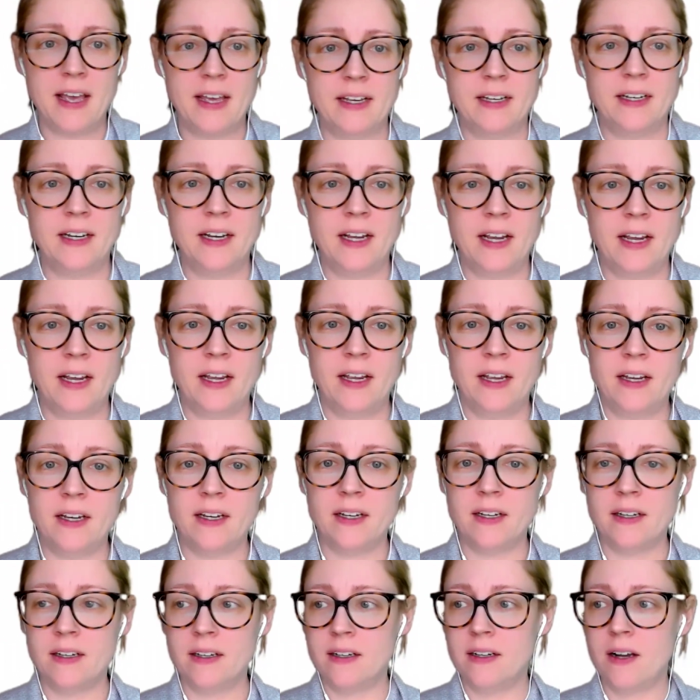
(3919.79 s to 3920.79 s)
And
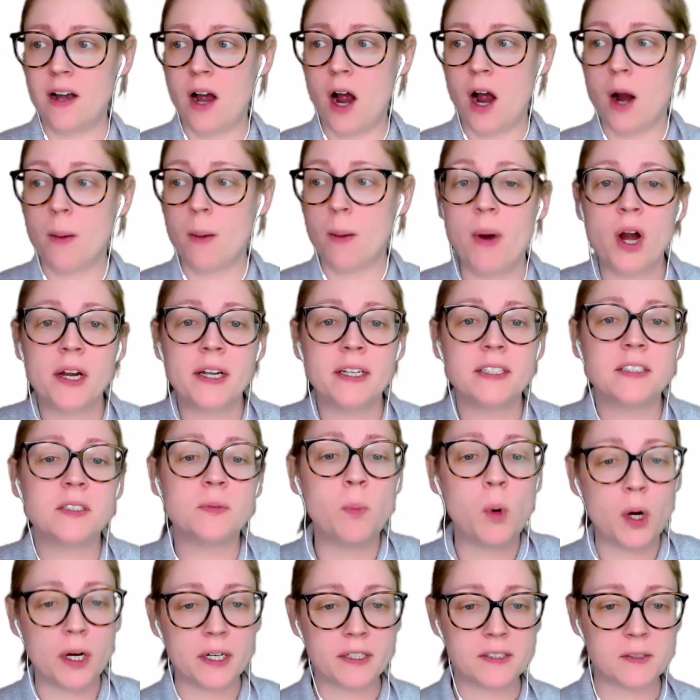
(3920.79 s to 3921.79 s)
are
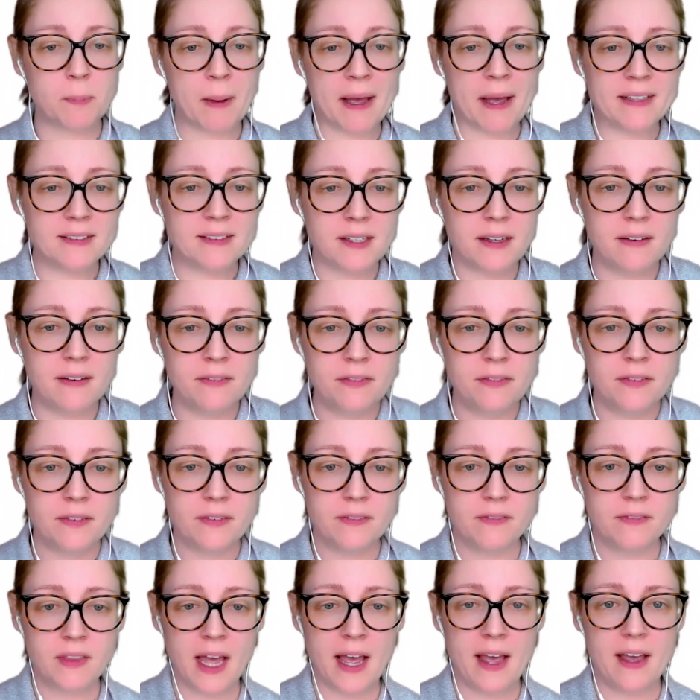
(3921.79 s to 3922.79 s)
markets more expensive
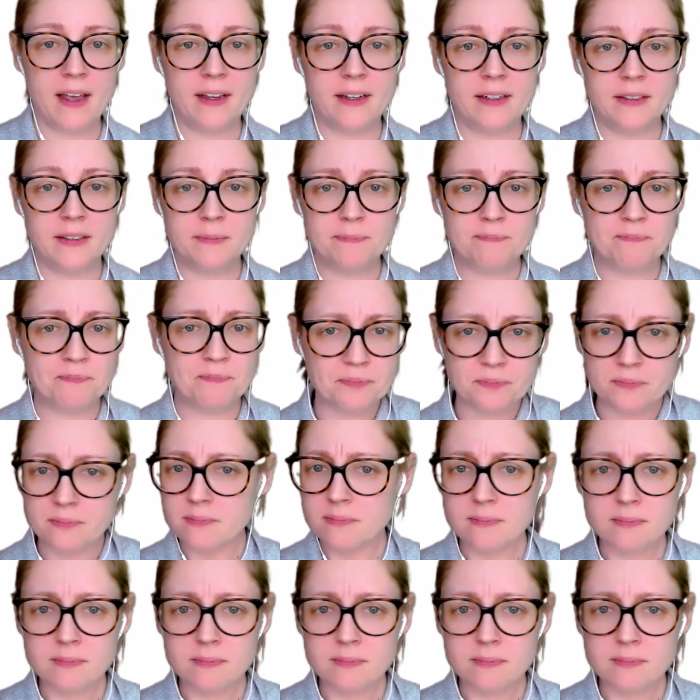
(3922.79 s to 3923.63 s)
than